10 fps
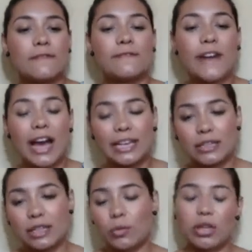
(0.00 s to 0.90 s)

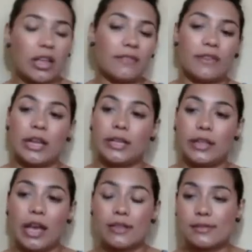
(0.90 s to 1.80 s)
Finally, well not
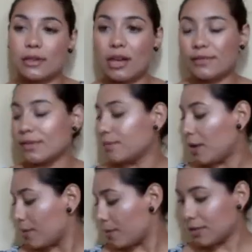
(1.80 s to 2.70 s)
finally, I still have some
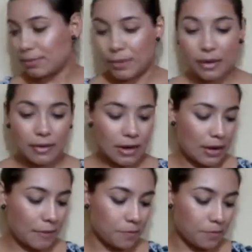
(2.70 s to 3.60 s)
other ones, but
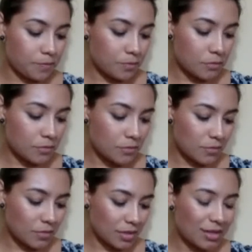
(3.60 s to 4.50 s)
um,
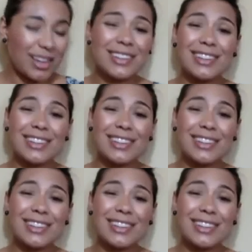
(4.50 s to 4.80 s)
and